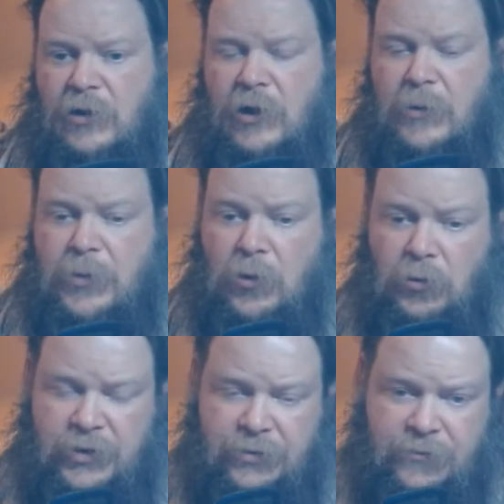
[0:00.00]

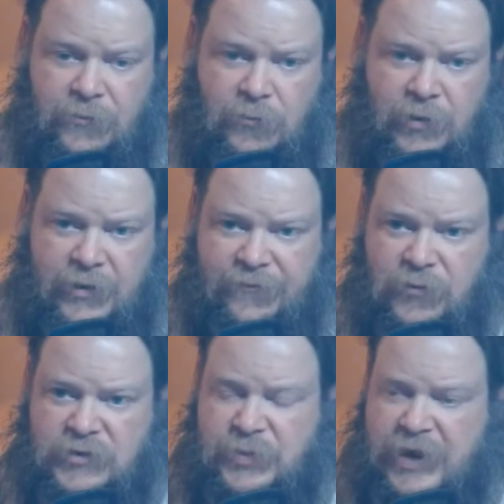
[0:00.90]
uphold it through
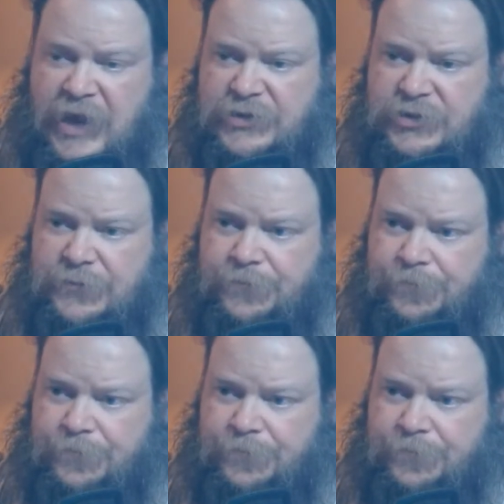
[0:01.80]
enforcement action.